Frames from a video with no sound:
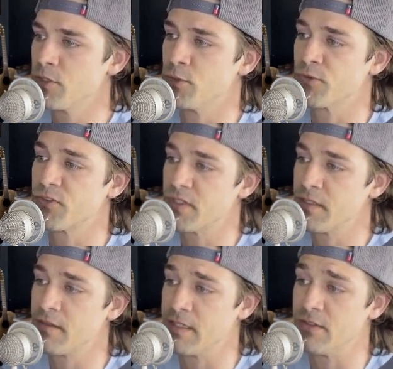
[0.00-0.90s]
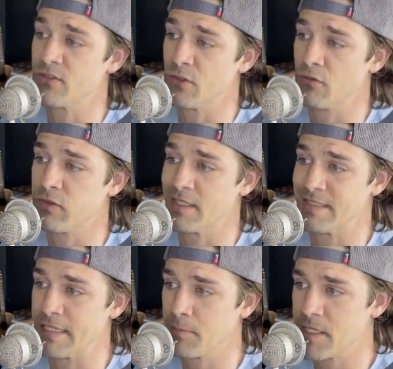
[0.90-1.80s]
You'll see the Snowflake
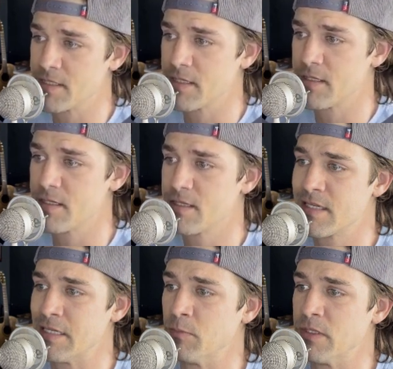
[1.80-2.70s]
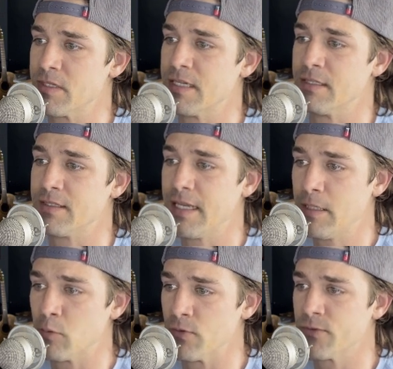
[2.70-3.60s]
databases, schemas, and
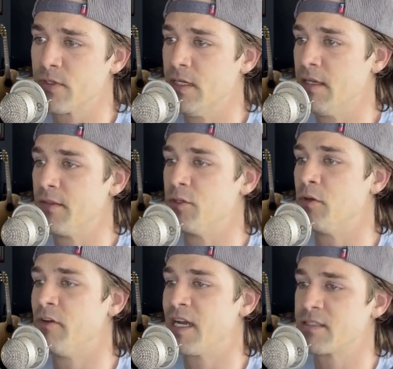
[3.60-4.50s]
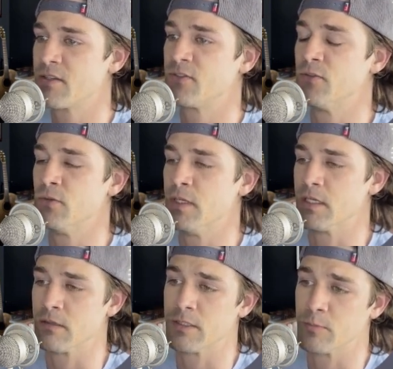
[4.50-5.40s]
tables that you have access to in a
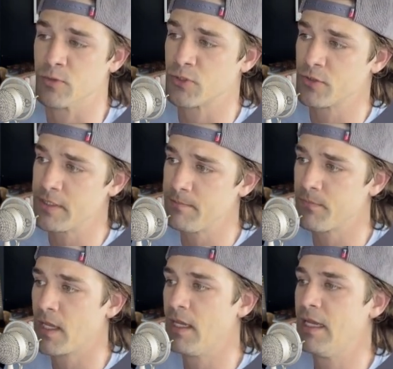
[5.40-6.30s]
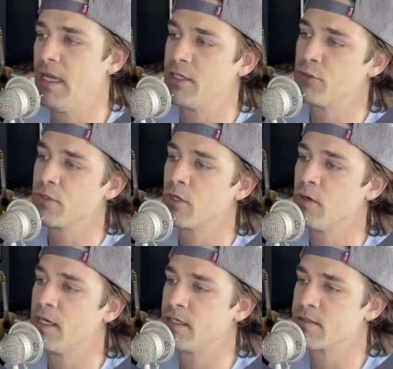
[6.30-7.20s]
clickable tree, and you can go
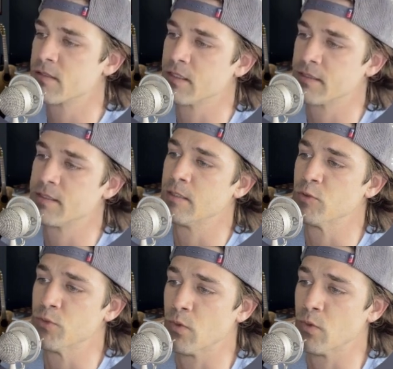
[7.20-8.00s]
ahead and select the table you